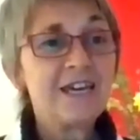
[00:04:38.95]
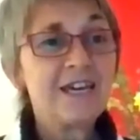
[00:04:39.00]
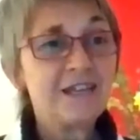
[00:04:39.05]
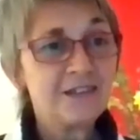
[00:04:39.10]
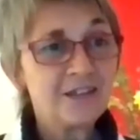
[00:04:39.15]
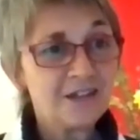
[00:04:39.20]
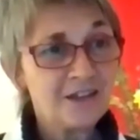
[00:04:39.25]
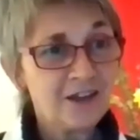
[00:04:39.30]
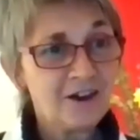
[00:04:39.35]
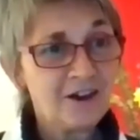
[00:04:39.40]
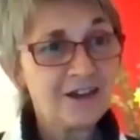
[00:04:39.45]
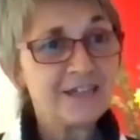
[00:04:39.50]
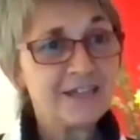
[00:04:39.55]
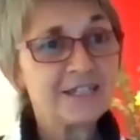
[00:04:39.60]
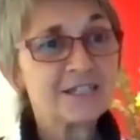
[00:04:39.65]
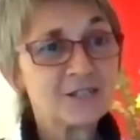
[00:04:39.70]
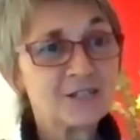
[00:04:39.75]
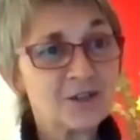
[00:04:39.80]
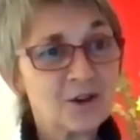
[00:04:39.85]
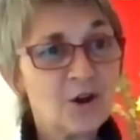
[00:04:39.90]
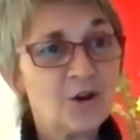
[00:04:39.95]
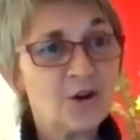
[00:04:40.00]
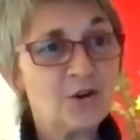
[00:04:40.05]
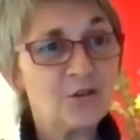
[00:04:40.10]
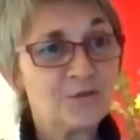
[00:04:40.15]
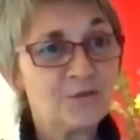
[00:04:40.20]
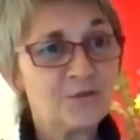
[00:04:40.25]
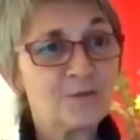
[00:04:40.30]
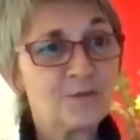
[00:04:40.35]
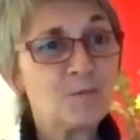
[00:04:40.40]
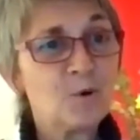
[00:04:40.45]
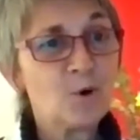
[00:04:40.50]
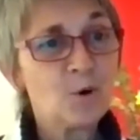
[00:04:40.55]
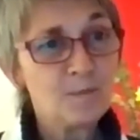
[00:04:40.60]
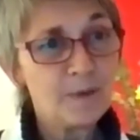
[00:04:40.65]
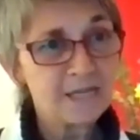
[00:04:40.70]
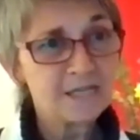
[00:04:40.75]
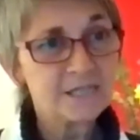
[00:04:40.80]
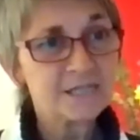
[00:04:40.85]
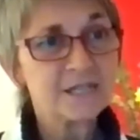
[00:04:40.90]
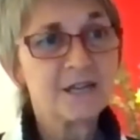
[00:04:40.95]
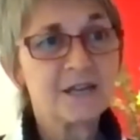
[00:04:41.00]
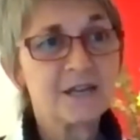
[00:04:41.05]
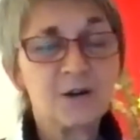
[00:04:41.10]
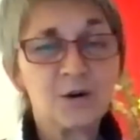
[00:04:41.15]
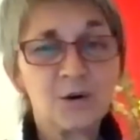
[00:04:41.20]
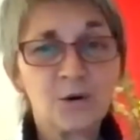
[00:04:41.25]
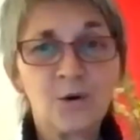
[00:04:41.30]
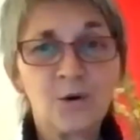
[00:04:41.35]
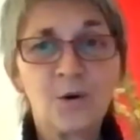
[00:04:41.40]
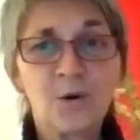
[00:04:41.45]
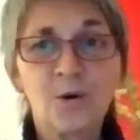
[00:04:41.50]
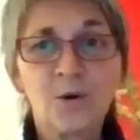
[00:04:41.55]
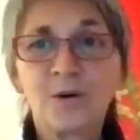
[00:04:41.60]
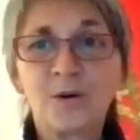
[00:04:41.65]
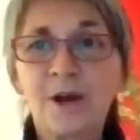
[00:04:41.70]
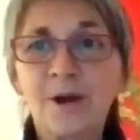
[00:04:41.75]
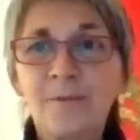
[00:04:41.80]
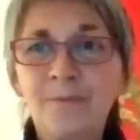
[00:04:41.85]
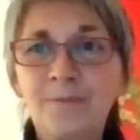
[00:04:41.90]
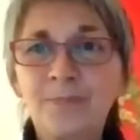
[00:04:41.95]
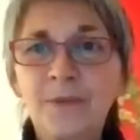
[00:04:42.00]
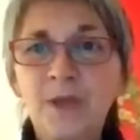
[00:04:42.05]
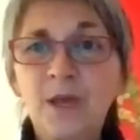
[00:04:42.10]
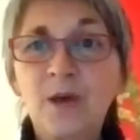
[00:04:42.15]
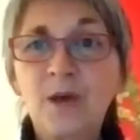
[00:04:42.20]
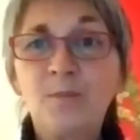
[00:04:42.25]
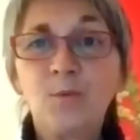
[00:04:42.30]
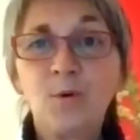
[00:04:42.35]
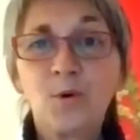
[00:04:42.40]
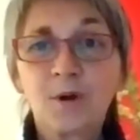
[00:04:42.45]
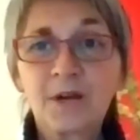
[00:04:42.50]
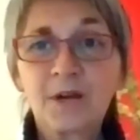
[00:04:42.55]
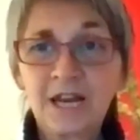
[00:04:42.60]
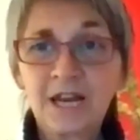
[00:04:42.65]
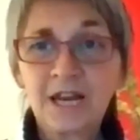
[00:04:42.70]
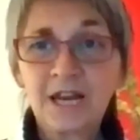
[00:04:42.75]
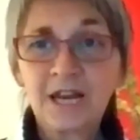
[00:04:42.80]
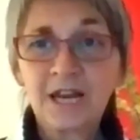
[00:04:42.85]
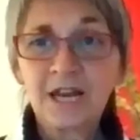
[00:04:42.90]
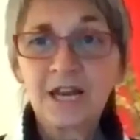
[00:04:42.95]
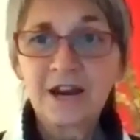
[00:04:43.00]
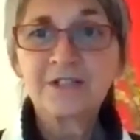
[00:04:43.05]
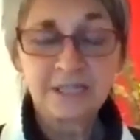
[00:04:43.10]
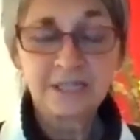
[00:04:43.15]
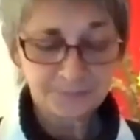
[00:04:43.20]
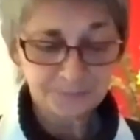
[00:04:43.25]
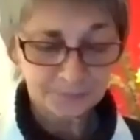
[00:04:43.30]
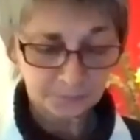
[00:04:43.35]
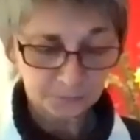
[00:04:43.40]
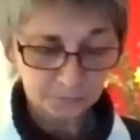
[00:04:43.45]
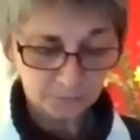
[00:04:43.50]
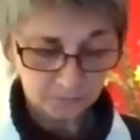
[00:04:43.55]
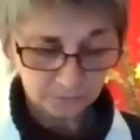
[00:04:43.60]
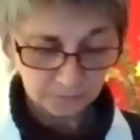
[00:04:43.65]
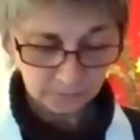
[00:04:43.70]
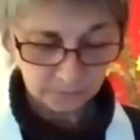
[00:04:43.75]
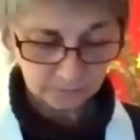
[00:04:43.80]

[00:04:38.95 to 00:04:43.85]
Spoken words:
in the light of more metta or more clarity.